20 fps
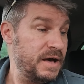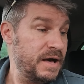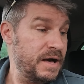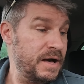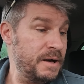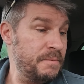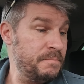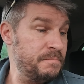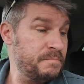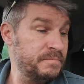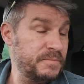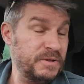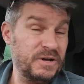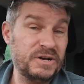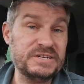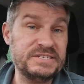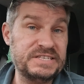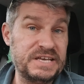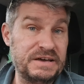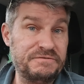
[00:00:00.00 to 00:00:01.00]

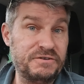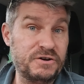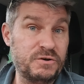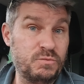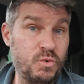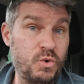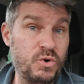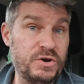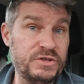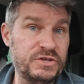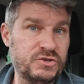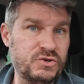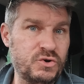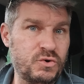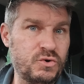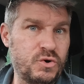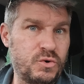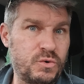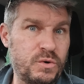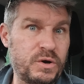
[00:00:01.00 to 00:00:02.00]
like I say, if I walk in a
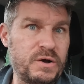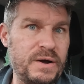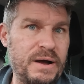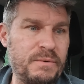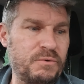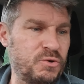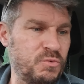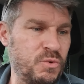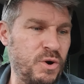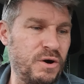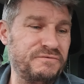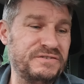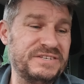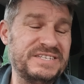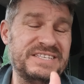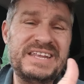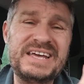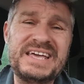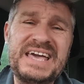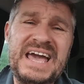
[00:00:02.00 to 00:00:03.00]
dog or I go out with the wife,
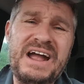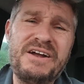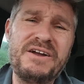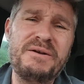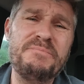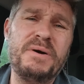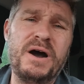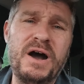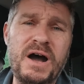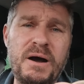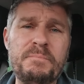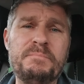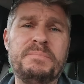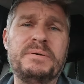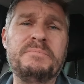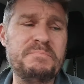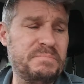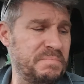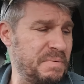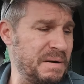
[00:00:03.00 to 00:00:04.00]
instead of carrying my hump
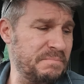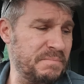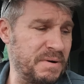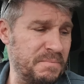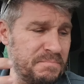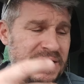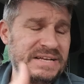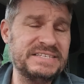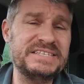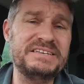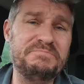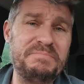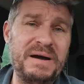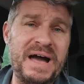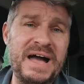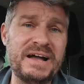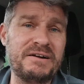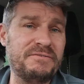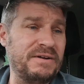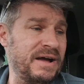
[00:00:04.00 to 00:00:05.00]
and my massive
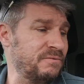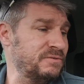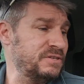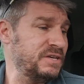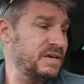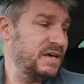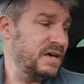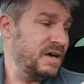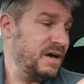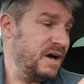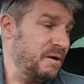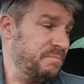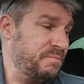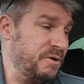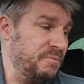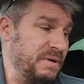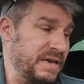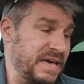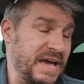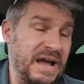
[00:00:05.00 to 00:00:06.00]
bag around, I
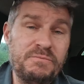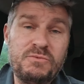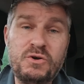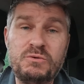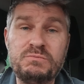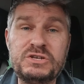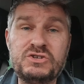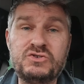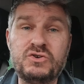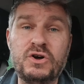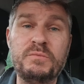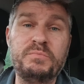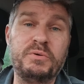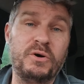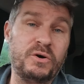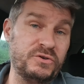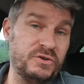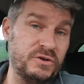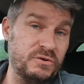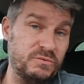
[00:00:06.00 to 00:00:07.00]
put my camera on my
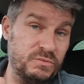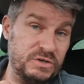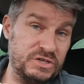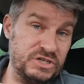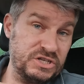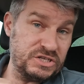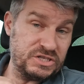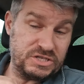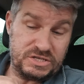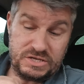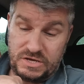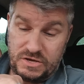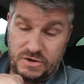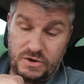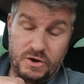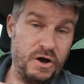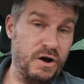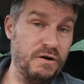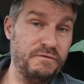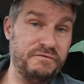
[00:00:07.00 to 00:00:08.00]
tripod, which is
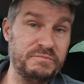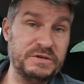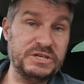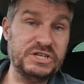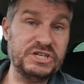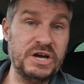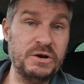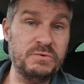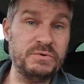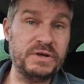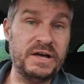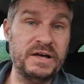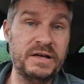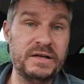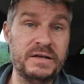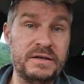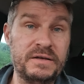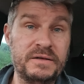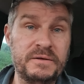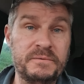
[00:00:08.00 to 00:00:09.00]
over my shoulder,
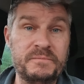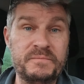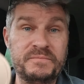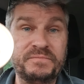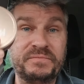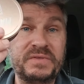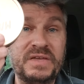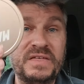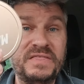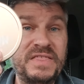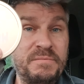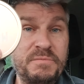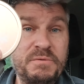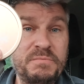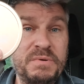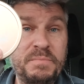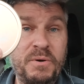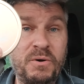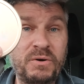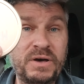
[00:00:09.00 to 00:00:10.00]
them
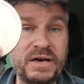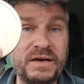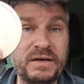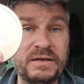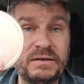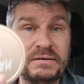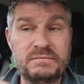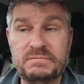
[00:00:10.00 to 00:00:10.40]
in my pocket.